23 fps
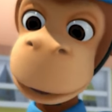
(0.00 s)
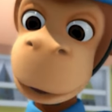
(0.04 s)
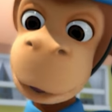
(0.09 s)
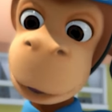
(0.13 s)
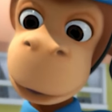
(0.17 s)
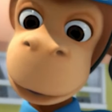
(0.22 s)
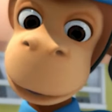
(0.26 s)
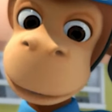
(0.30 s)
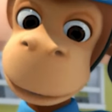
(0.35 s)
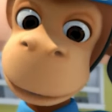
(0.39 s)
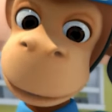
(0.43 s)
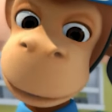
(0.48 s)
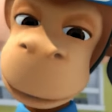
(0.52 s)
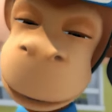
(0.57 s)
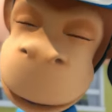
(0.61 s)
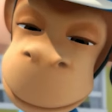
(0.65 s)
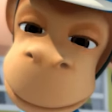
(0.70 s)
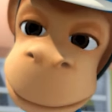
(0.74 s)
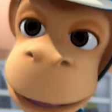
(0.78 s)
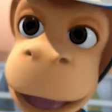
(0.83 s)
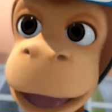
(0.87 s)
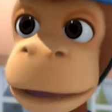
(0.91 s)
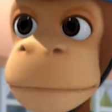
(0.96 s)
a look.
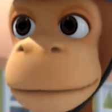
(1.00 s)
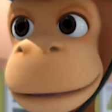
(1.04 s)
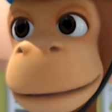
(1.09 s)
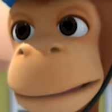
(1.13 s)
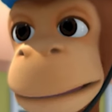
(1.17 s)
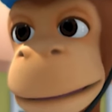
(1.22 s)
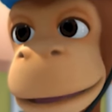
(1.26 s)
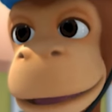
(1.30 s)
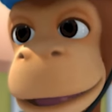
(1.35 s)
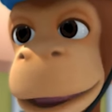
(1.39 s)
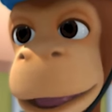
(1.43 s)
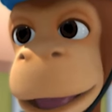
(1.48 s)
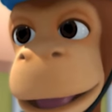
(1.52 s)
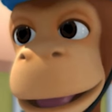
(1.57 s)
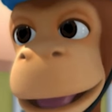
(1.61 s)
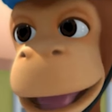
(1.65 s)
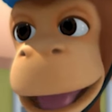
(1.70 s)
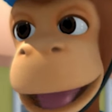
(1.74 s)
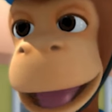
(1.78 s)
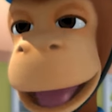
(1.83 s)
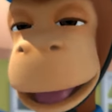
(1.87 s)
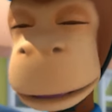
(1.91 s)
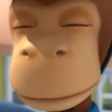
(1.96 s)
Is Kimmy still
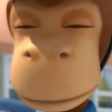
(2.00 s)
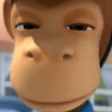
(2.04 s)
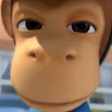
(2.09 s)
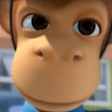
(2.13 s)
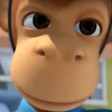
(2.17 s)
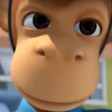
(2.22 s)
there?